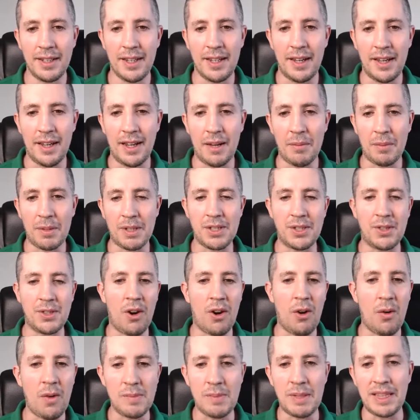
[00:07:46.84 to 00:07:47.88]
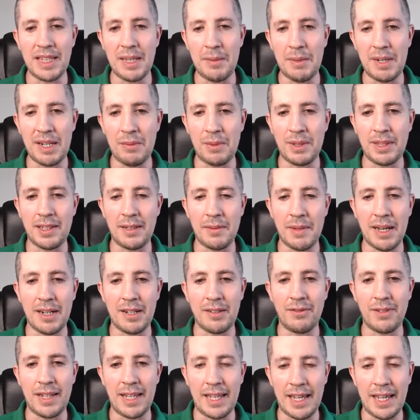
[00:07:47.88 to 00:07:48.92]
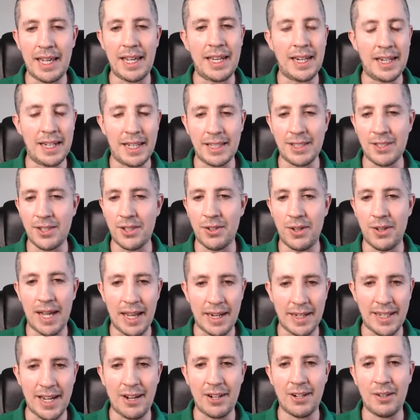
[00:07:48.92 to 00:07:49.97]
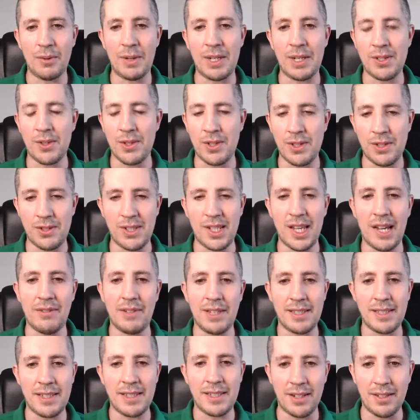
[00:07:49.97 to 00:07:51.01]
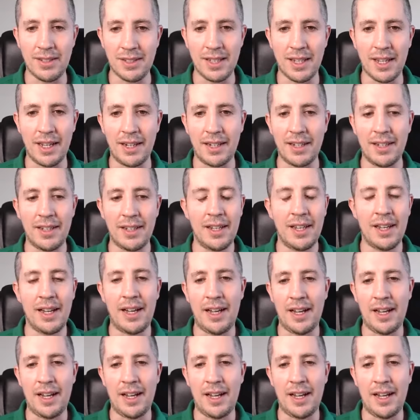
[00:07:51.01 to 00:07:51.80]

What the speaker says: because you'll always be limited with the amount of internal headcount and resources you have on the sales side.